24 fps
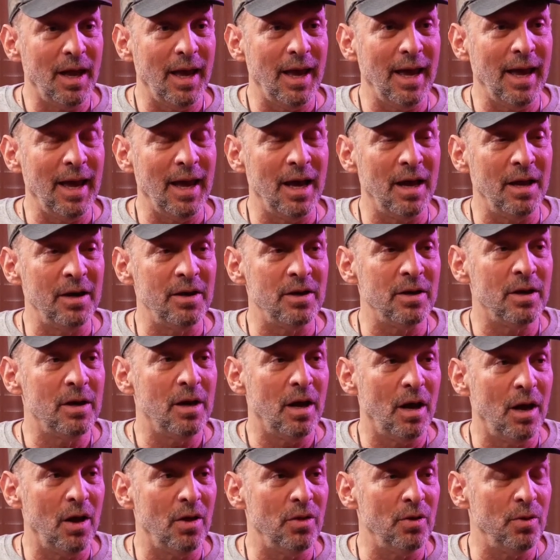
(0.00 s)
and
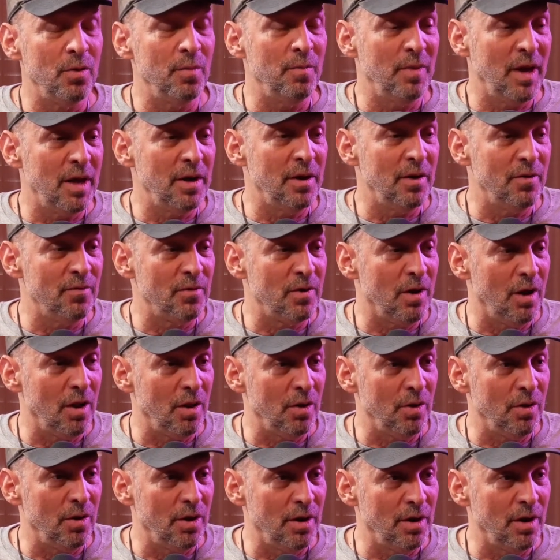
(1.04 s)
other men of
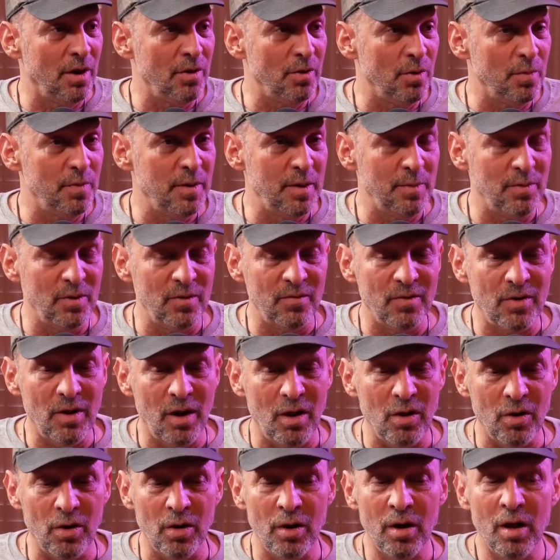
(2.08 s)
color and other people of
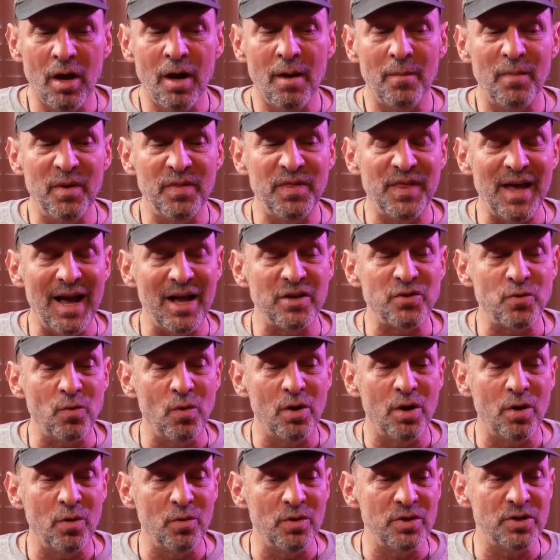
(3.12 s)
color. But that's
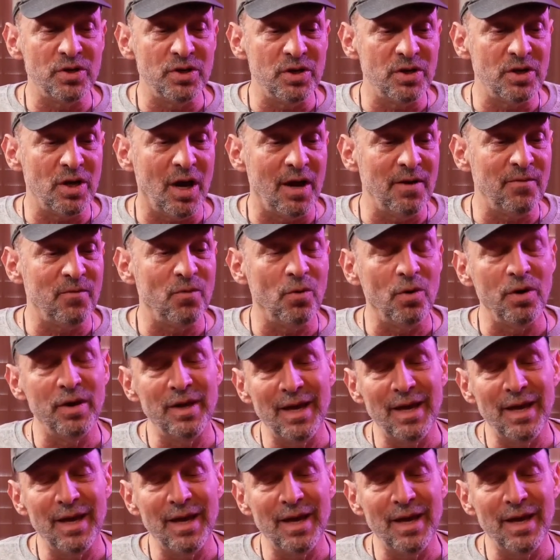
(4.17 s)
what it was designed for.